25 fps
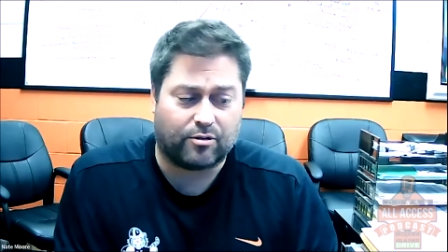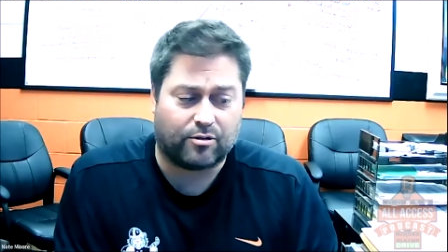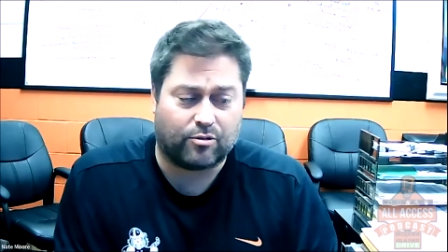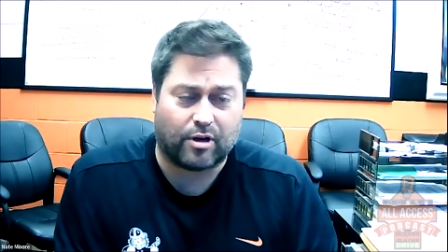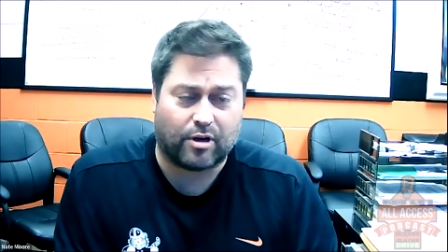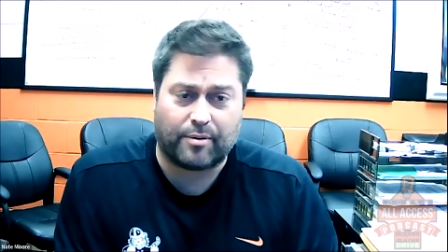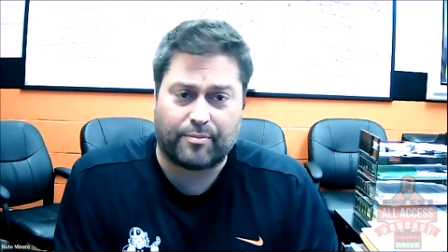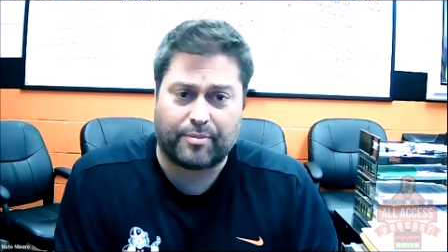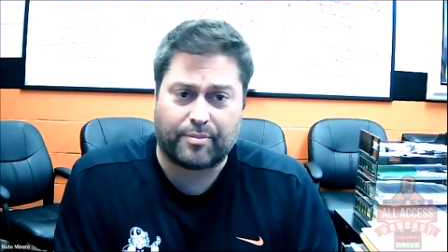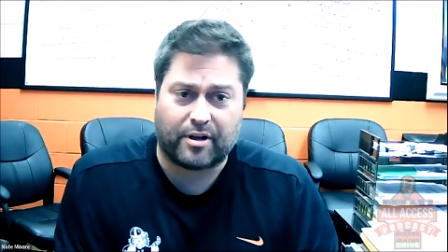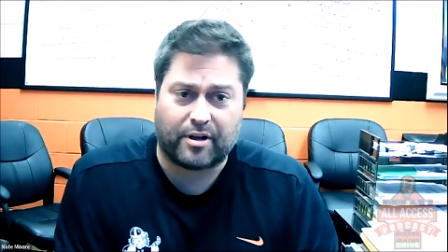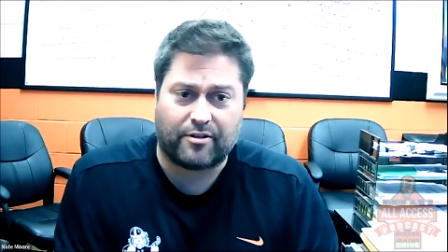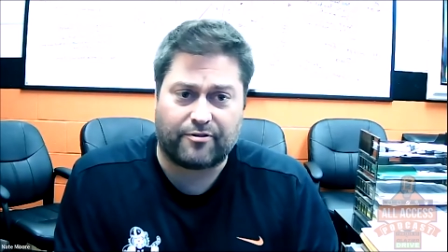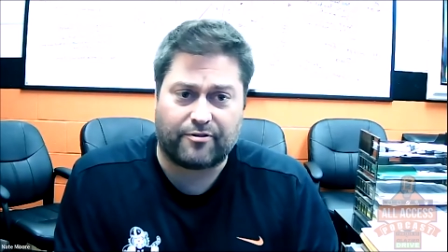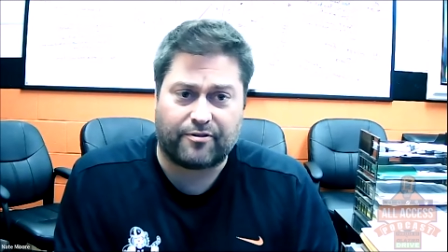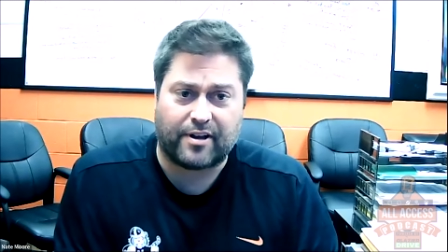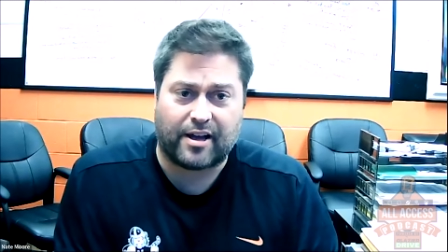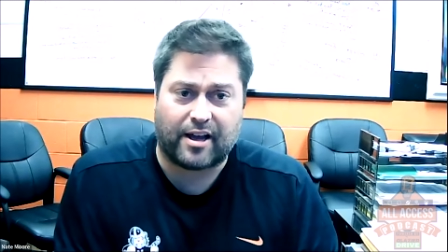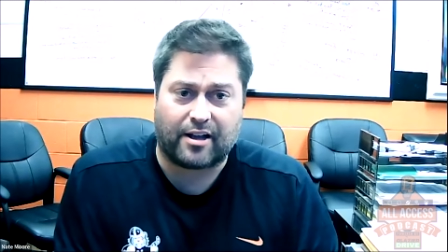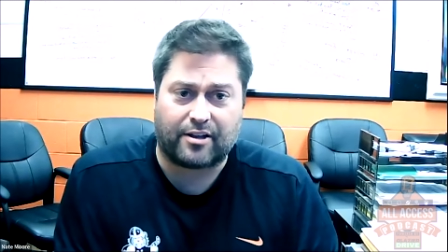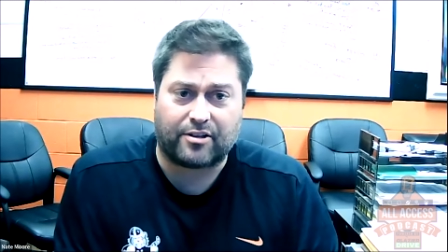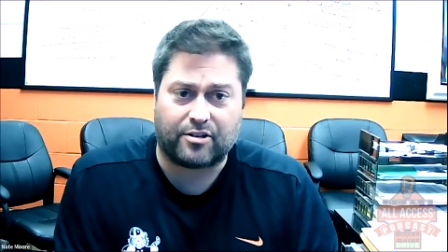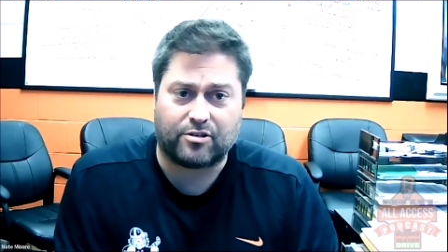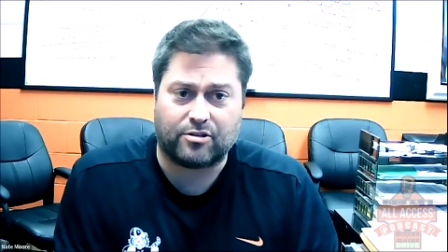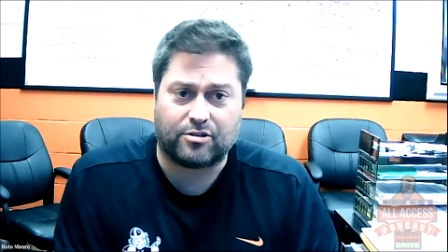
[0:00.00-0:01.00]
great
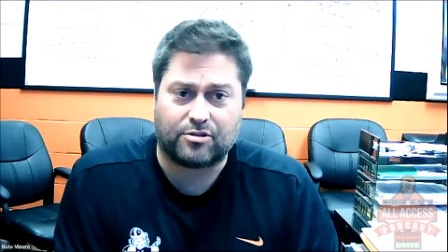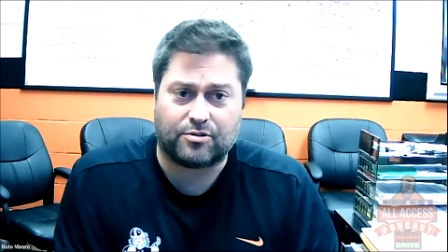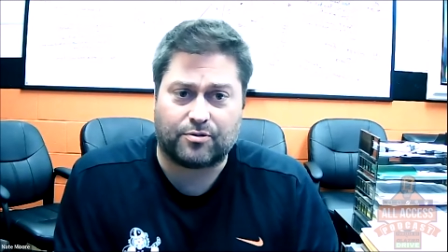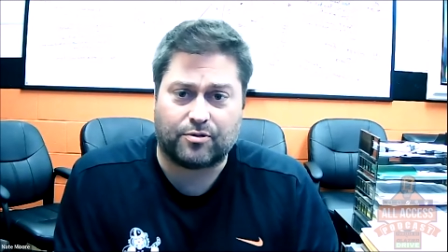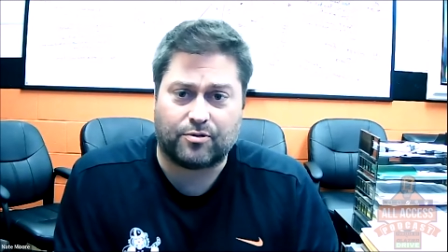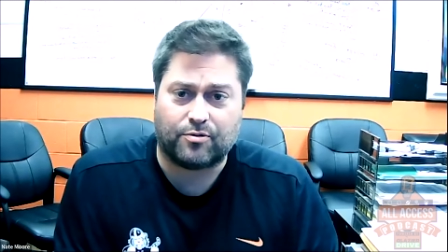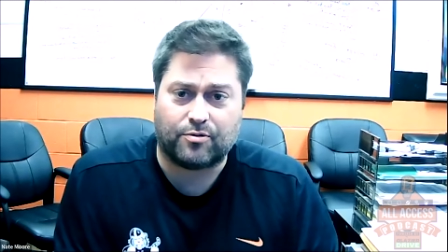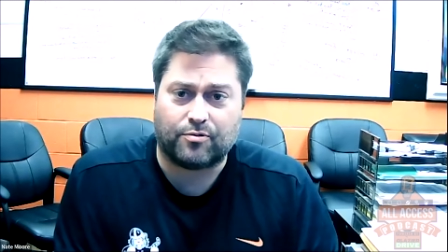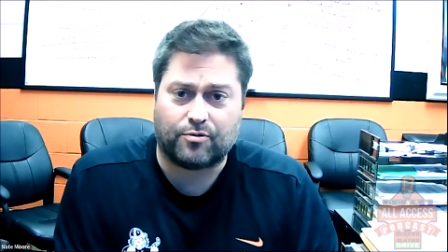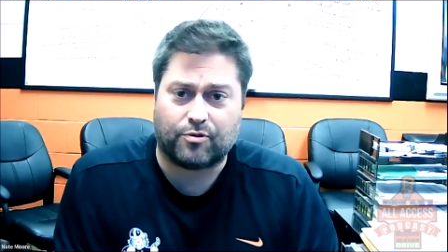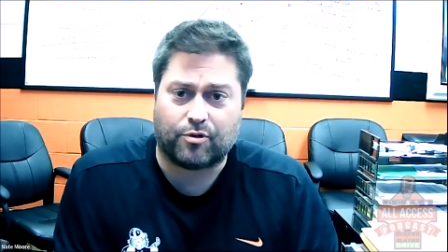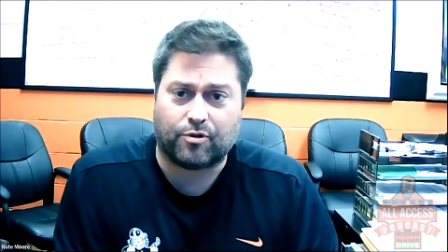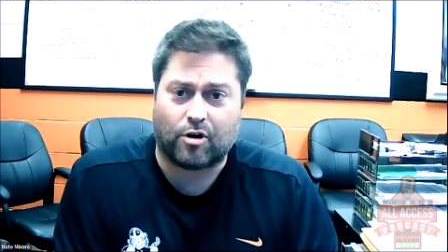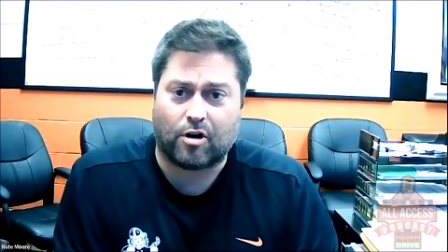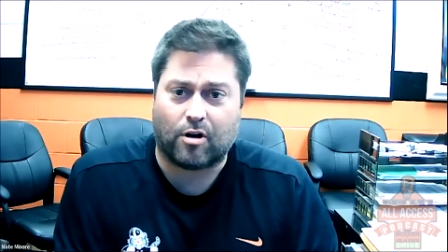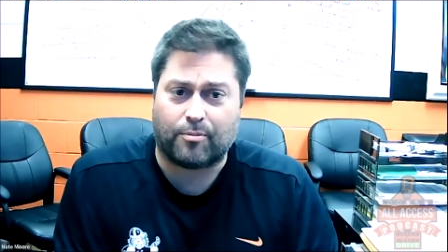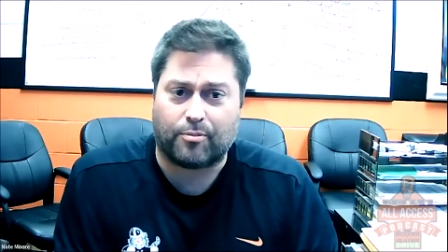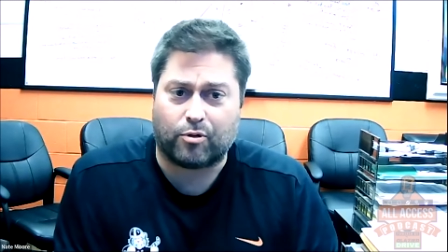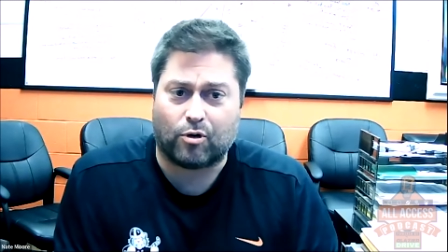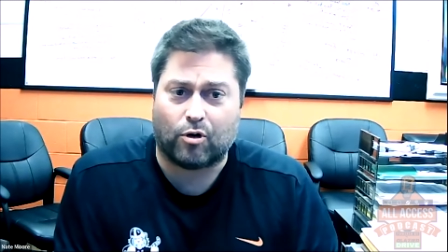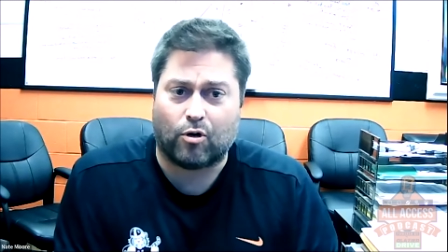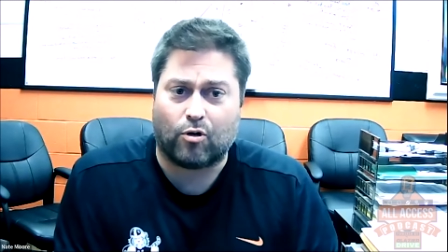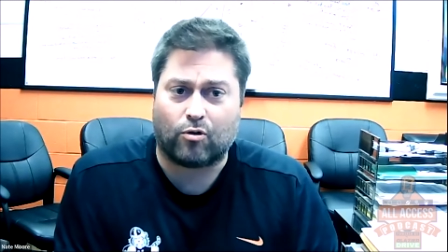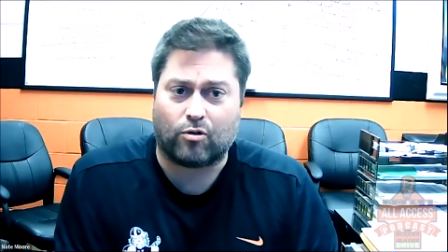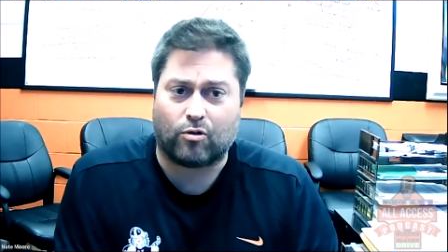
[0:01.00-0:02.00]
benefactors for our
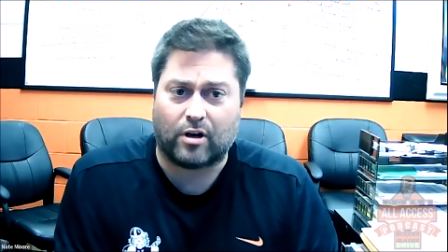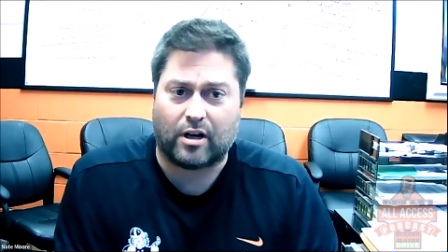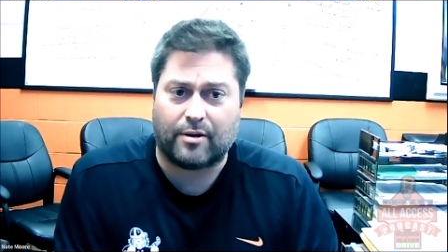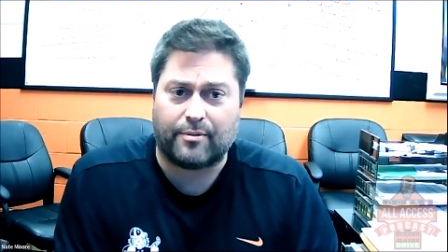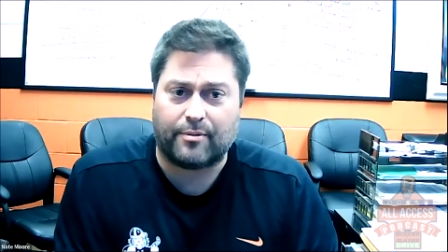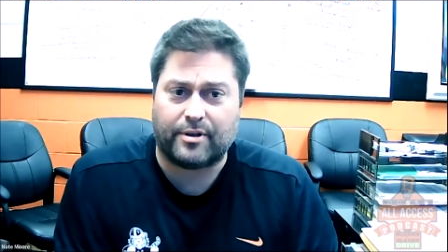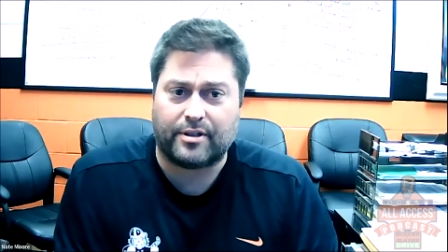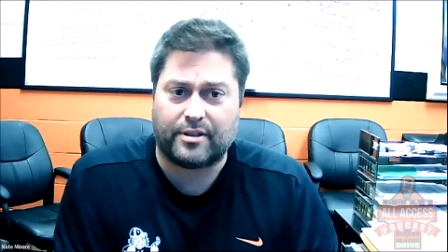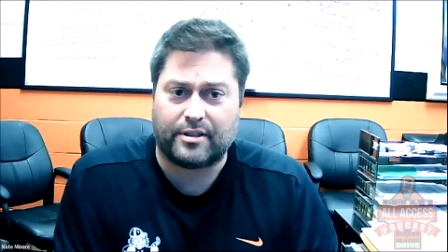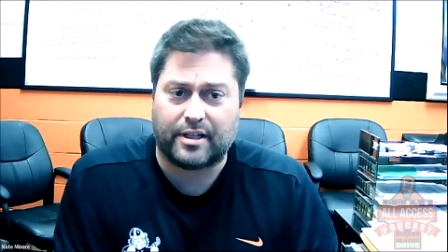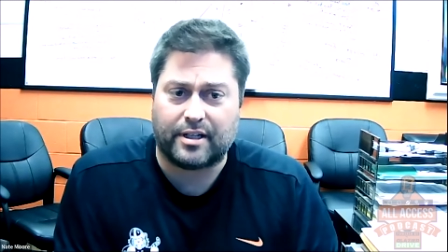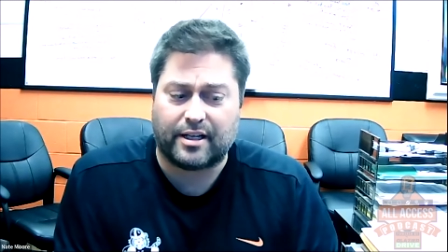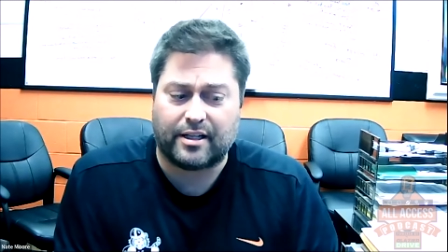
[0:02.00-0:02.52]
program,